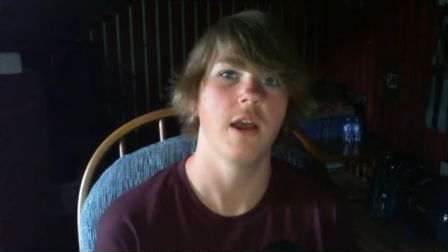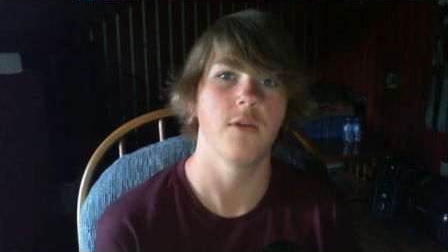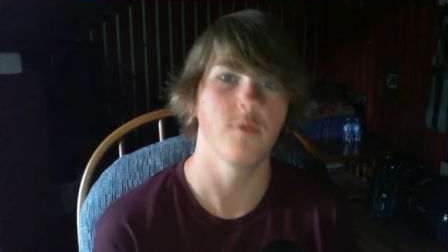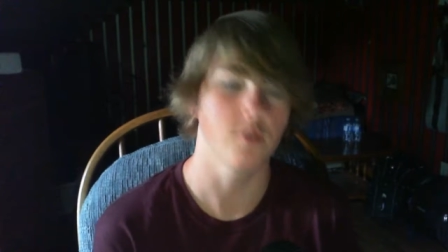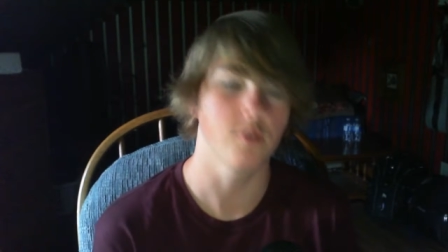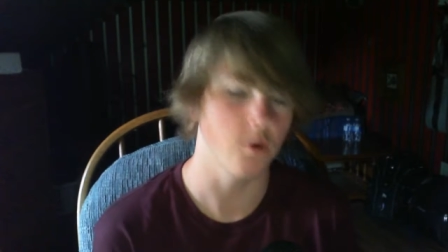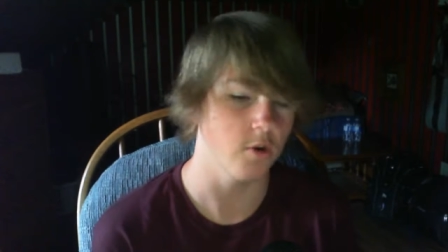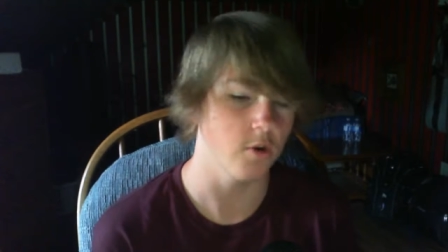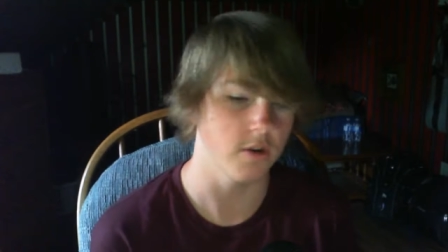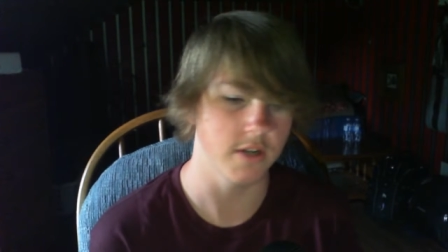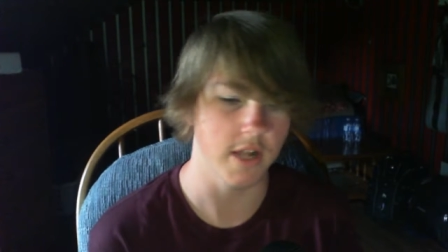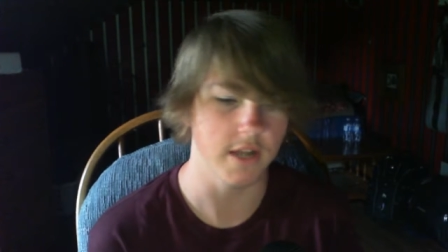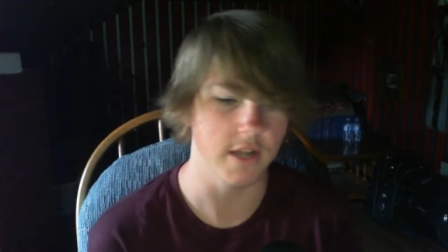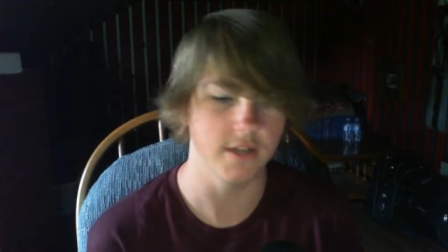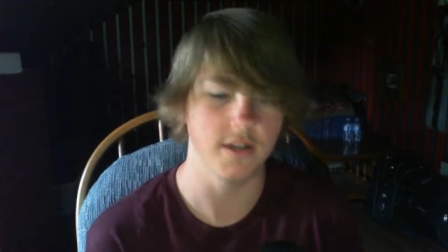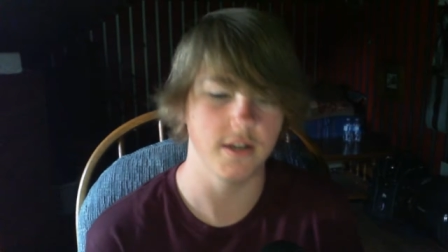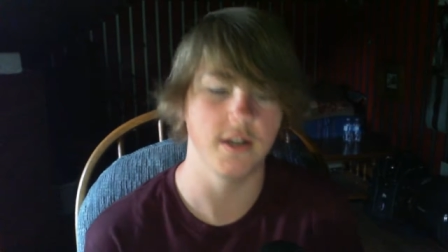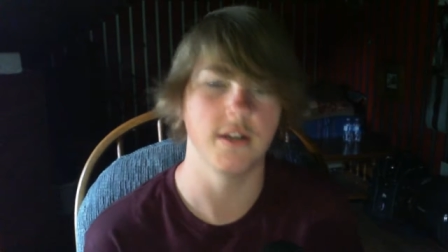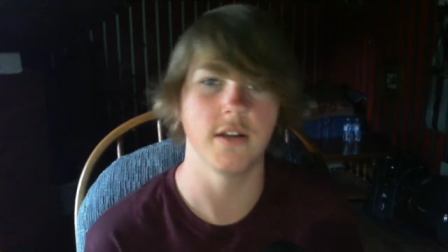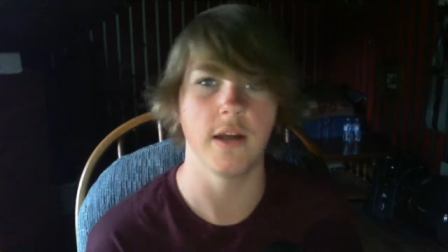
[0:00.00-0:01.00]
recorded
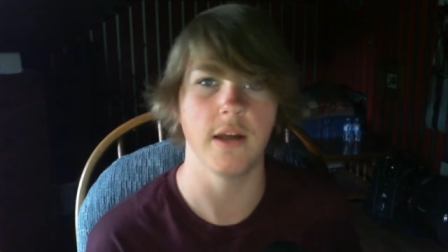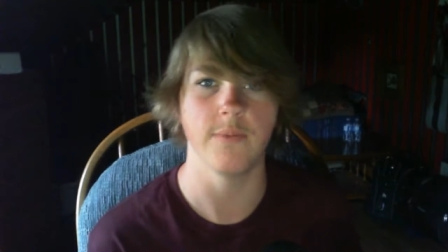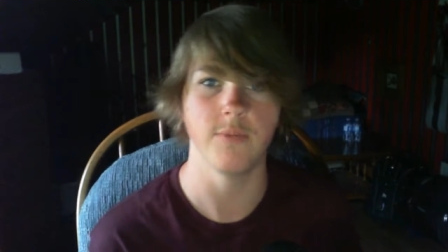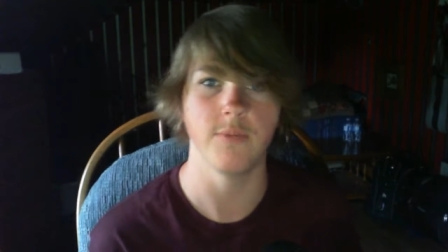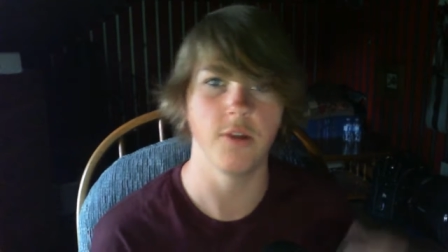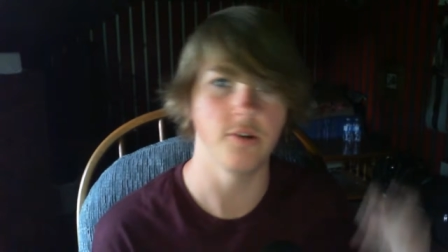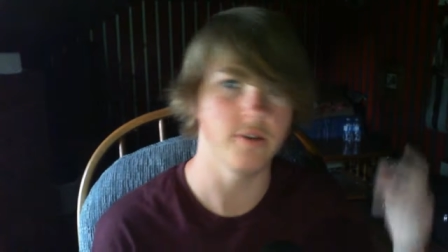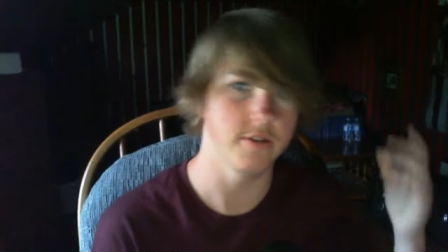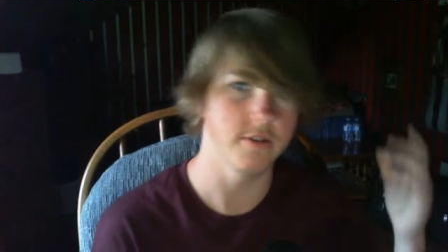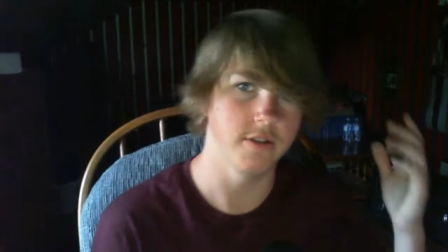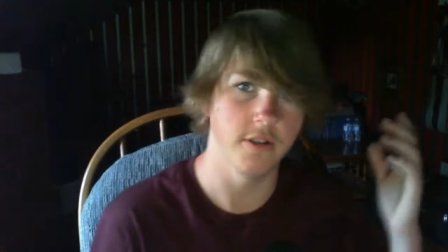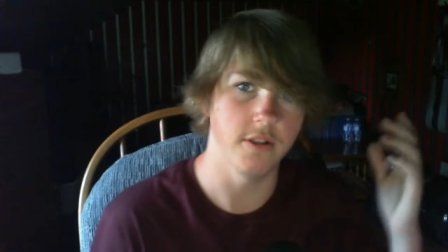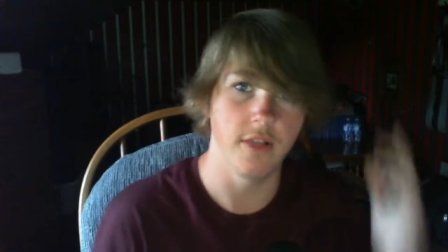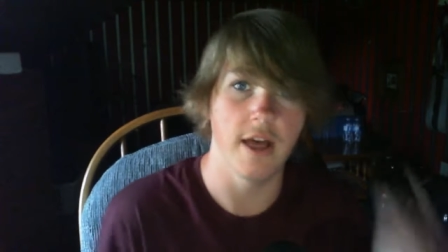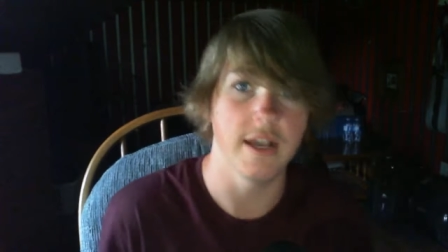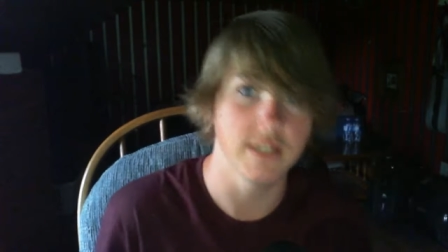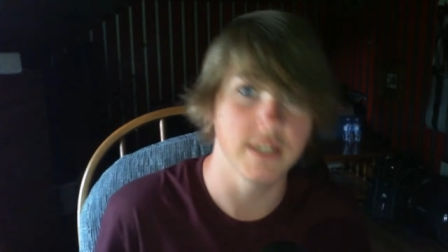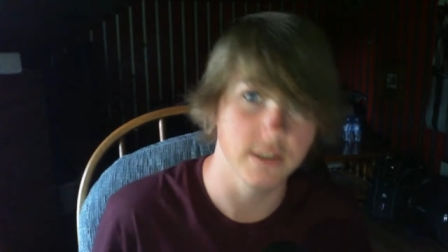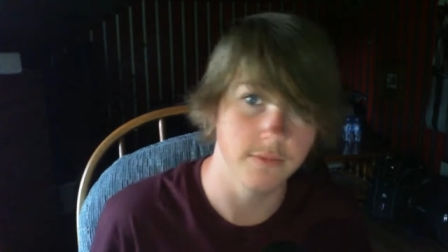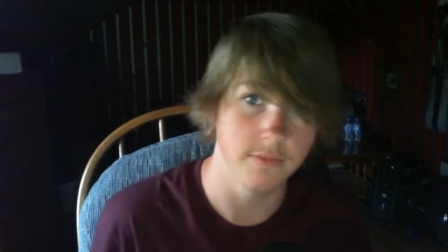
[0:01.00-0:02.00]
edited and uploaded the
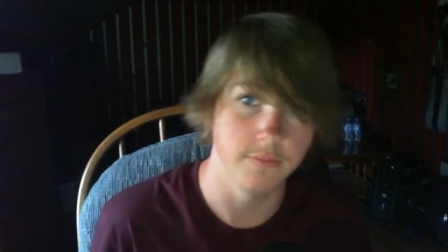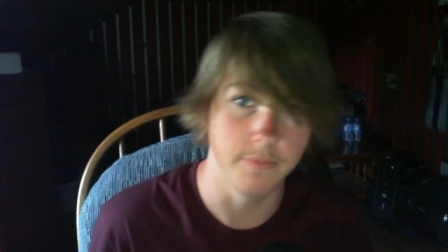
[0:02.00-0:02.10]
last